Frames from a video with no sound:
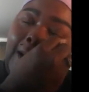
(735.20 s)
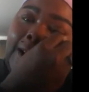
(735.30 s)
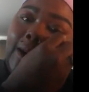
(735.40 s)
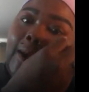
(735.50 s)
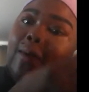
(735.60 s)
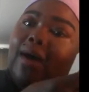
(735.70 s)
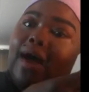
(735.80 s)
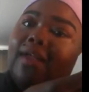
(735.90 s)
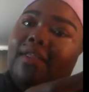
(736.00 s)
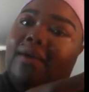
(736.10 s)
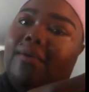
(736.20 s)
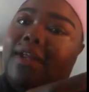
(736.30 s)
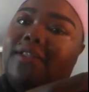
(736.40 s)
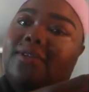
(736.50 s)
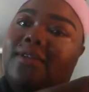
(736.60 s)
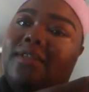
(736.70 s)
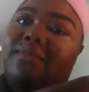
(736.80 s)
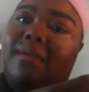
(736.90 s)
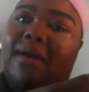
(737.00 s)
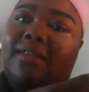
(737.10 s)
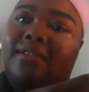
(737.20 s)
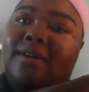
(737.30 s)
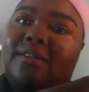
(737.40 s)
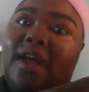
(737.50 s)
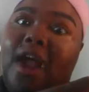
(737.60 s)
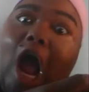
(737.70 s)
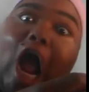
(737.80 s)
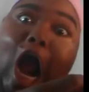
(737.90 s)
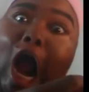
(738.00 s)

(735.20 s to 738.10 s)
I don't know why. Like when I do this, my mouth is always like